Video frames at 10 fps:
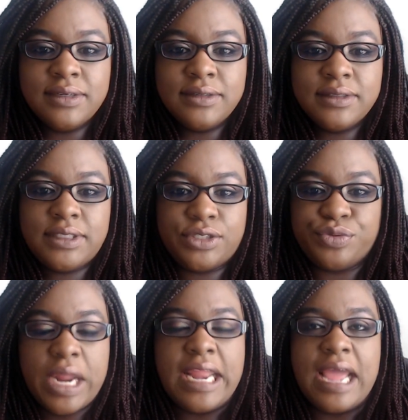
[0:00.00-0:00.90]
just for,
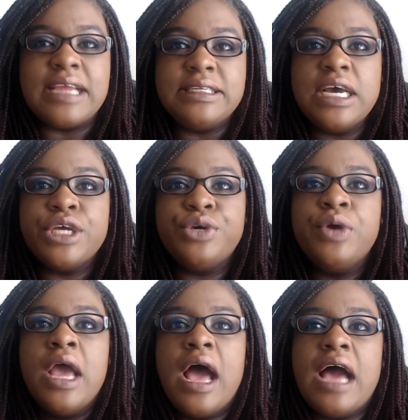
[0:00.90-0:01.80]
and I can tell you,
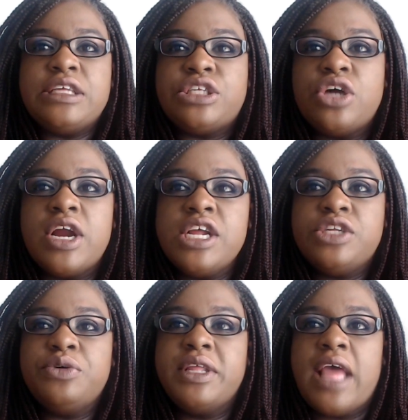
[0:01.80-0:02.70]
I started
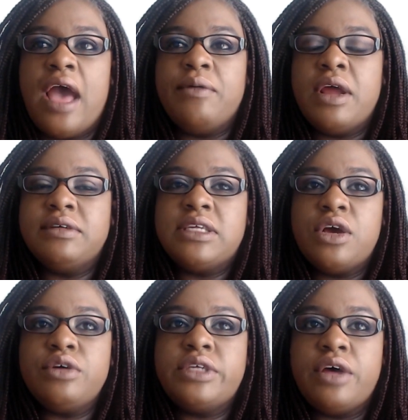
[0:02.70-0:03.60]
doing that when I was in a
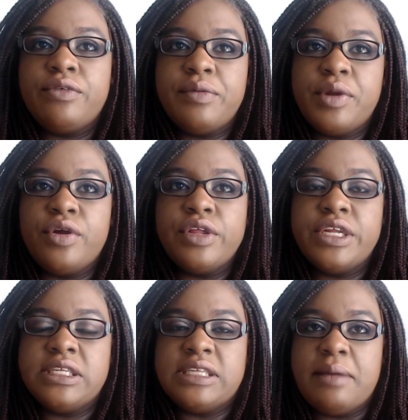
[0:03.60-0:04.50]
hotel room in early
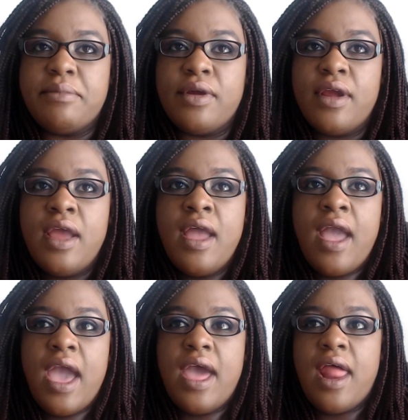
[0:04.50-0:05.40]
December,
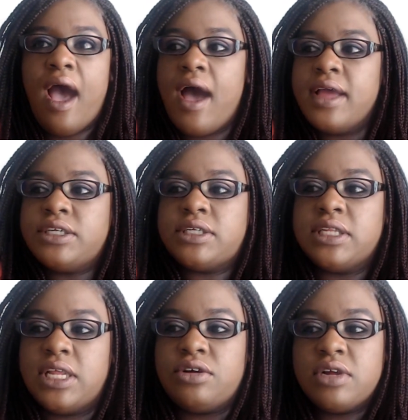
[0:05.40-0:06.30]
and I just
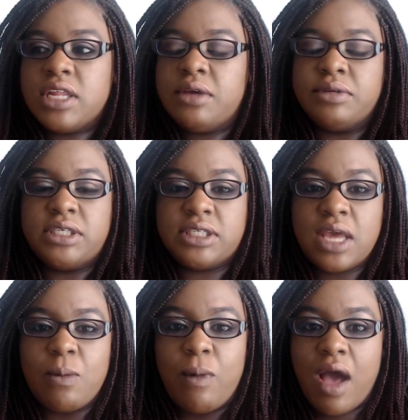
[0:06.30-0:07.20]
literally was just
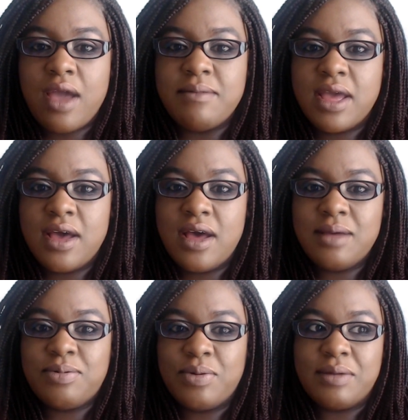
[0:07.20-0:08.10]
like, why am I
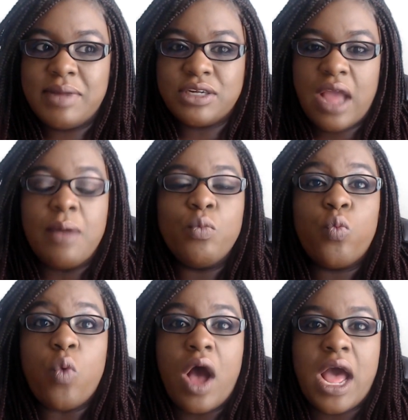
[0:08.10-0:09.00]
up? What am I doing? I'm
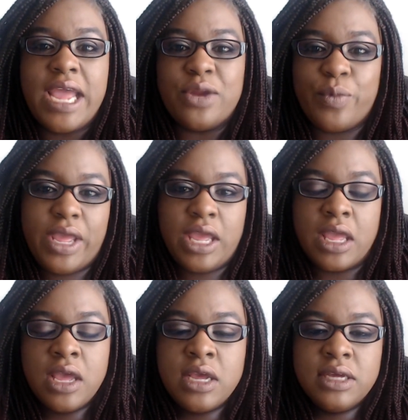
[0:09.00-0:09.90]
wide awake.
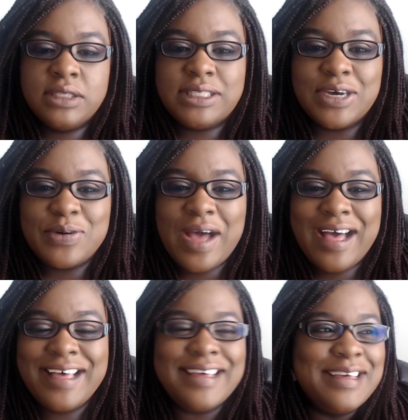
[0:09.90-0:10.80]
So
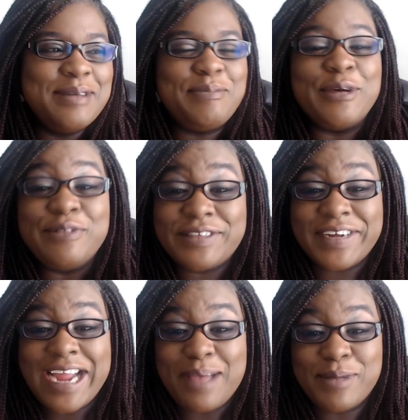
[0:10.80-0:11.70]
Boone was
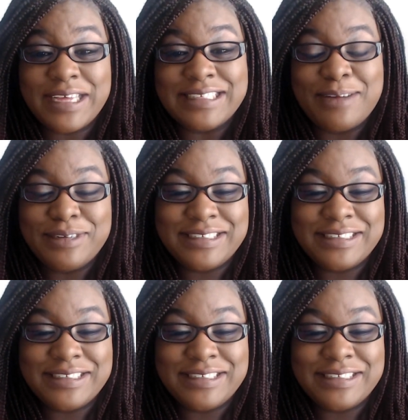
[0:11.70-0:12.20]
very happy because I would just